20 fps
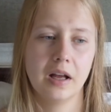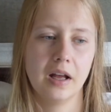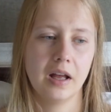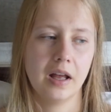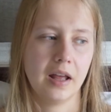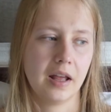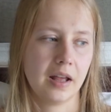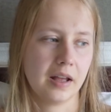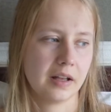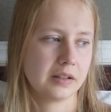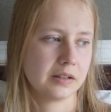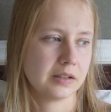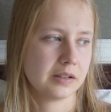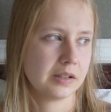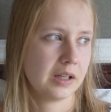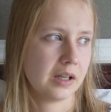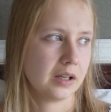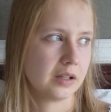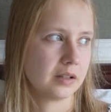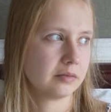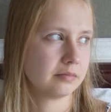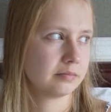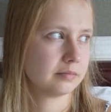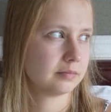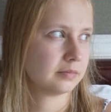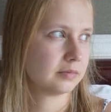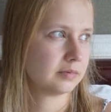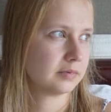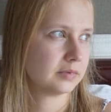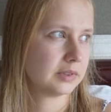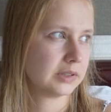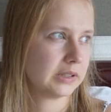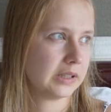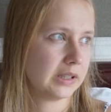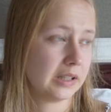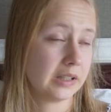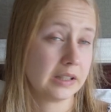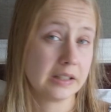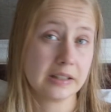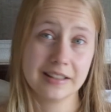And yeah,
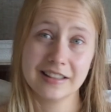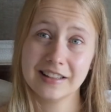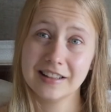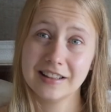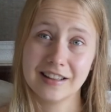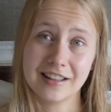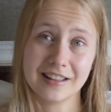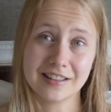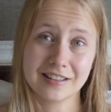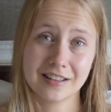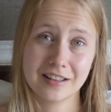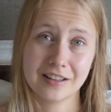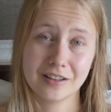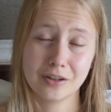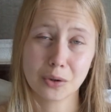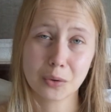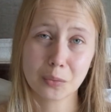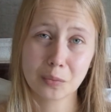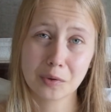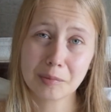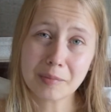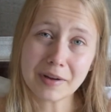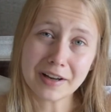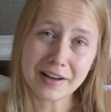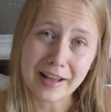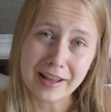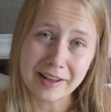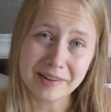let's get on with my day.